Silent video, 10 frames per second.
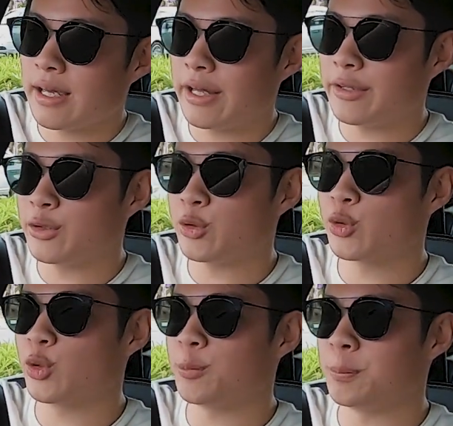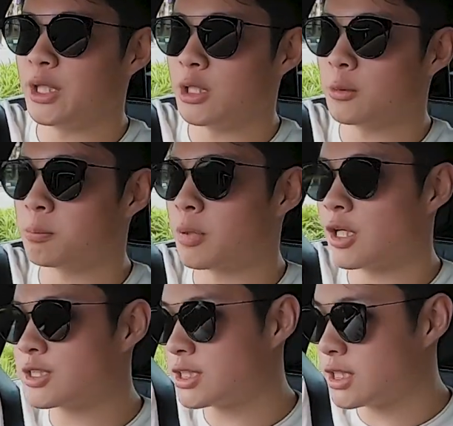and you could be
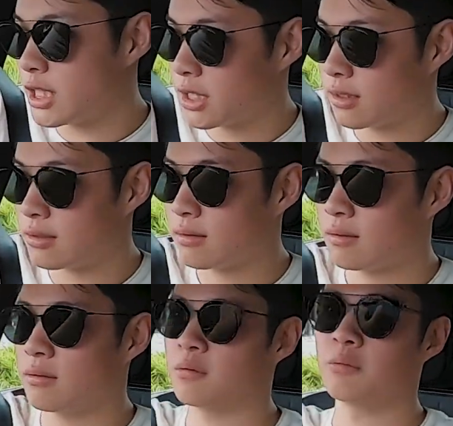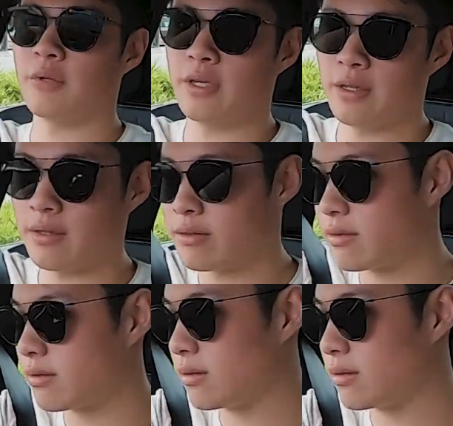partying with